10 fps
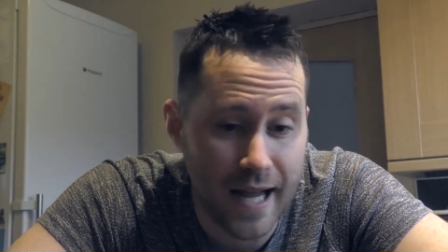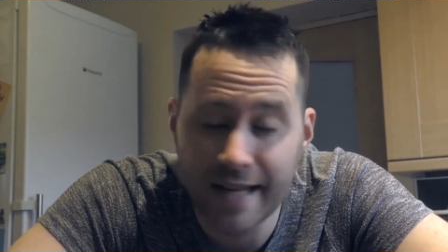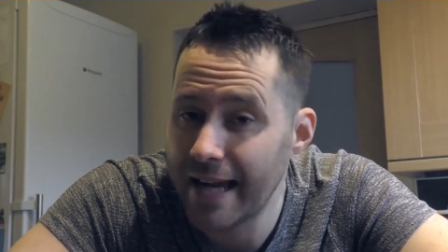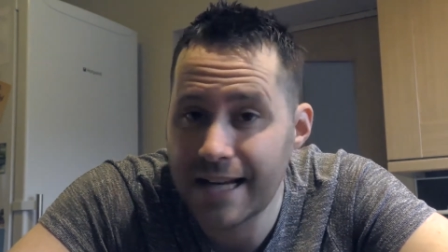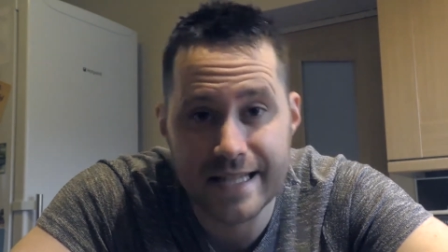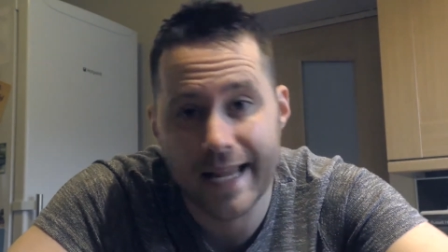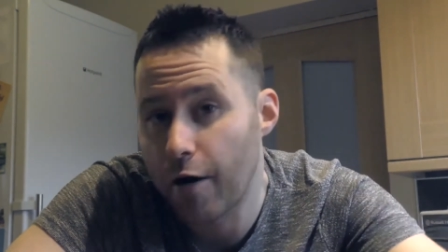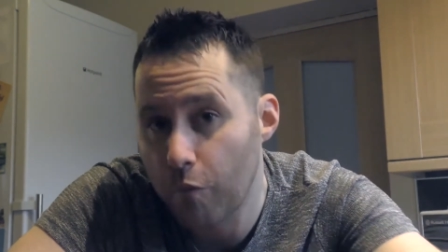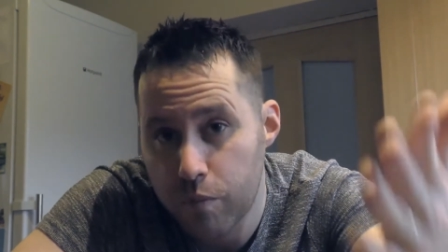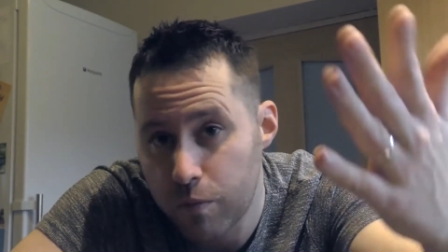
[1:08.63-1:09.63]
again to
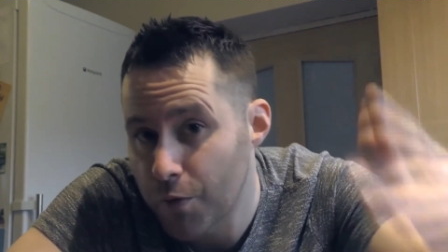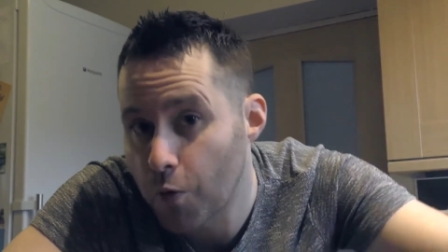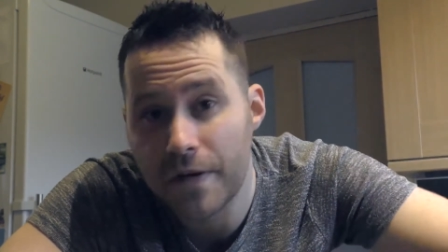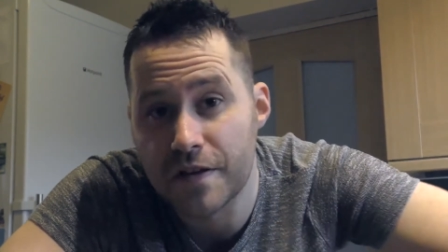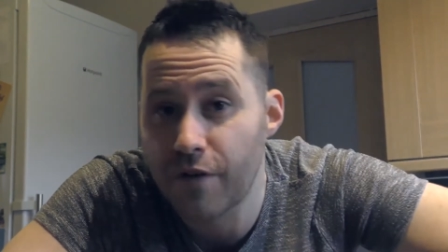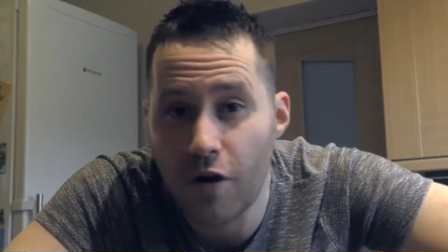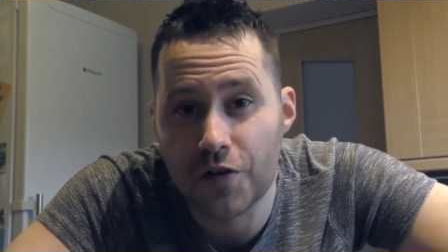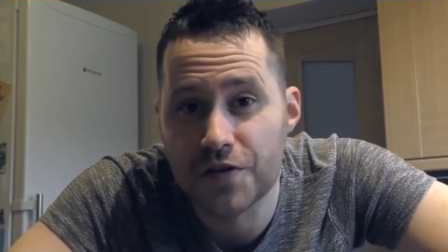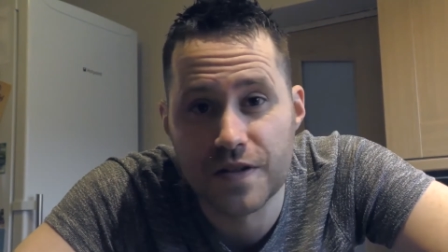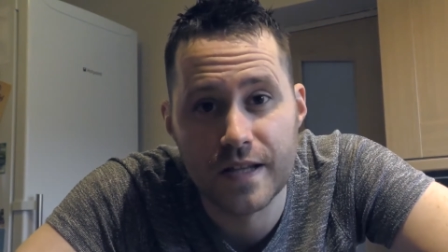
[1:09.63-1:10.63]
help with all these
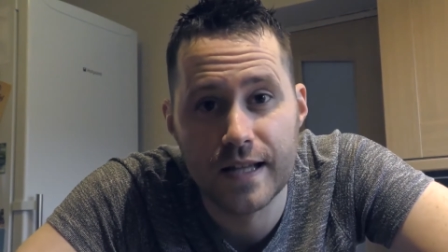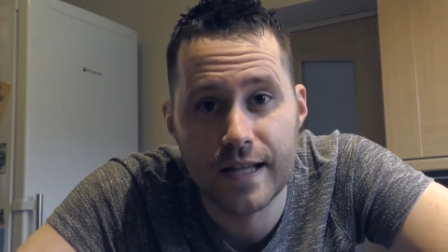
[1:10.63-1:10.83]
vlogs.